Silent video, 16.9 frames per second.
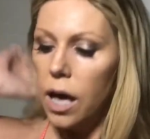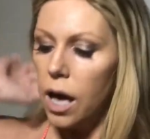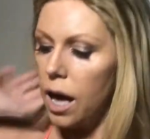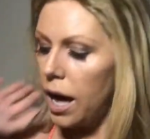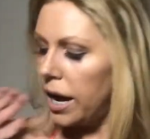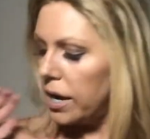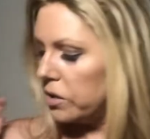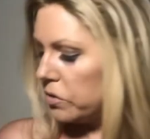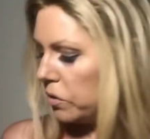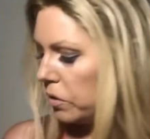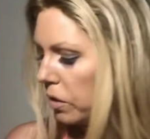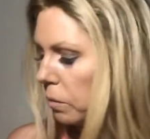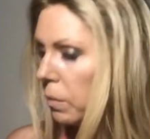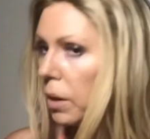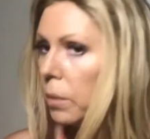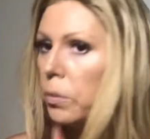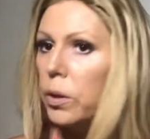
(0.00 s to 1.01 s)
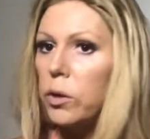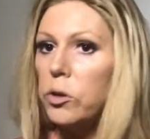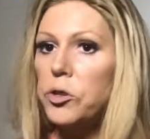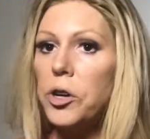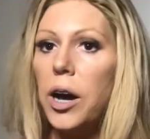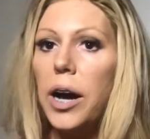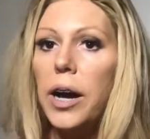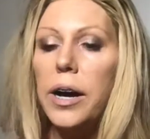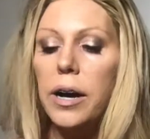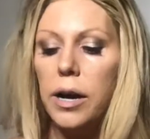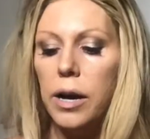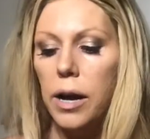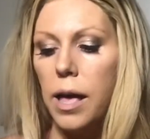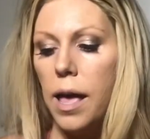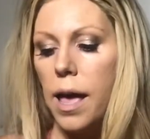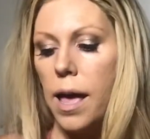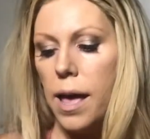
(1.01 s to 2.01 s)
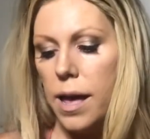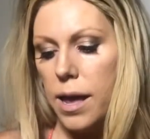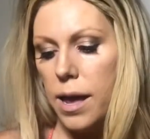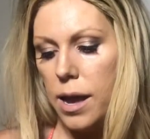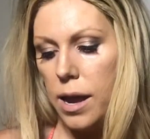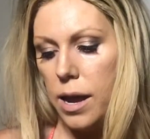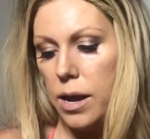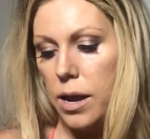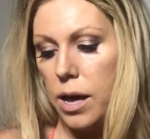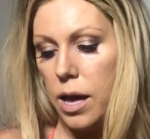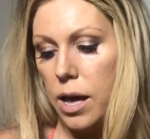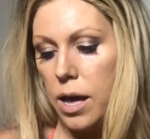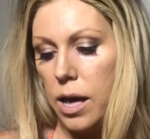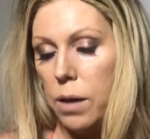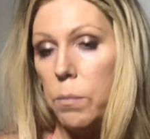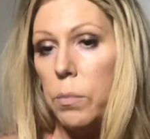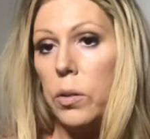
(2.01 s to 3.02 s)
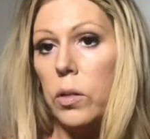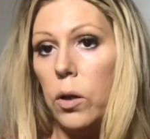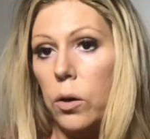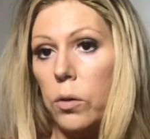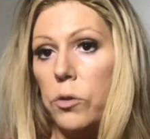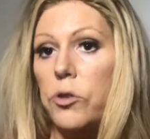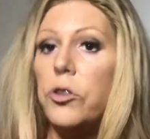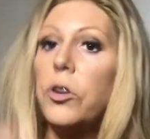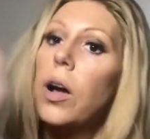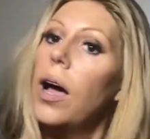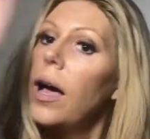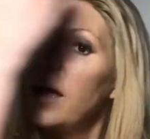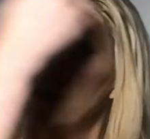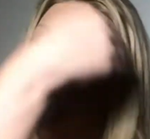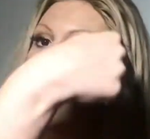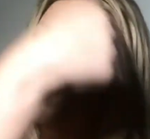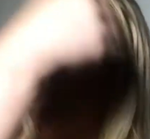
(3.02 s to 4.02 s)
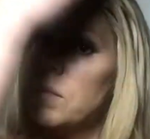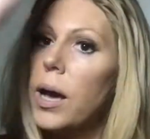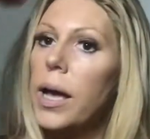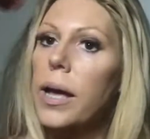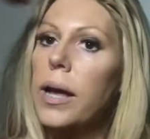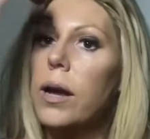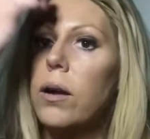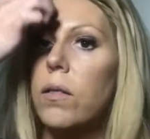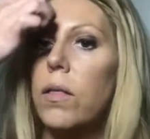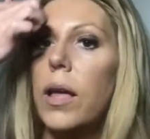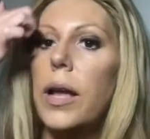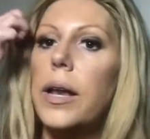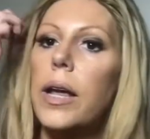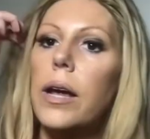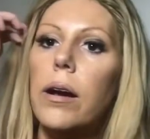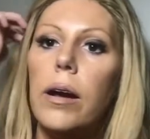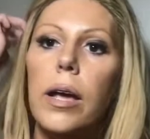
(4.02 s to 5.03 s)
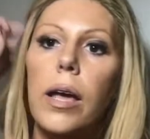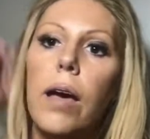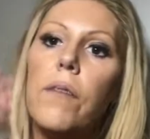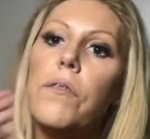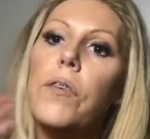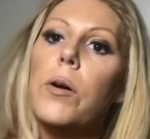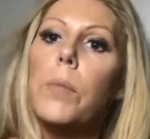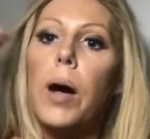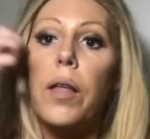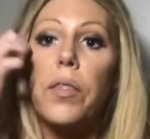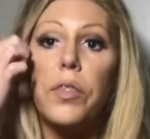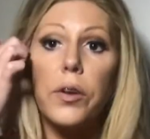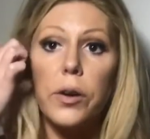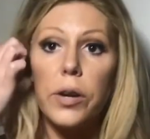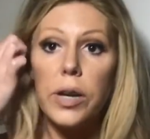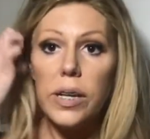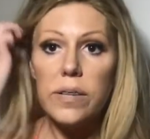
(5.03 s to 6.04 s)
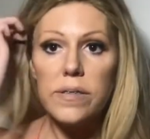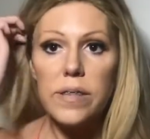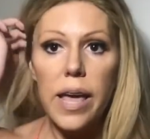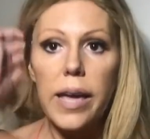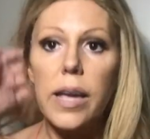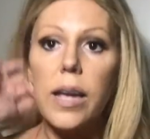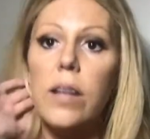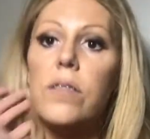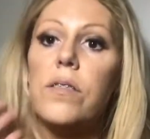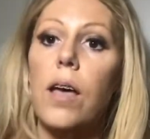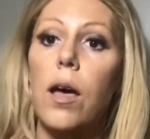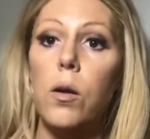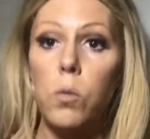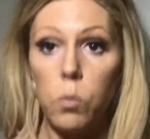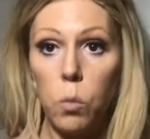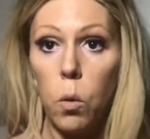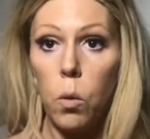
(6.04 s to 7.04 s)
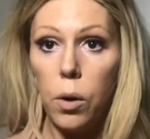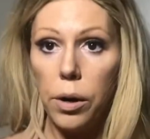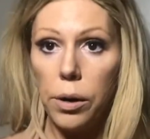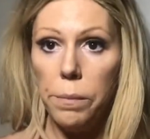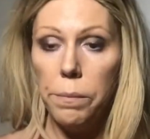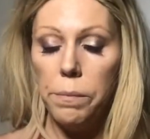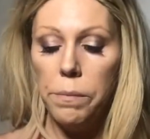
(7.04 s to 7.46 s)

I took my blow dryer and I blow dried my hairline area for about 30 seconds on warm,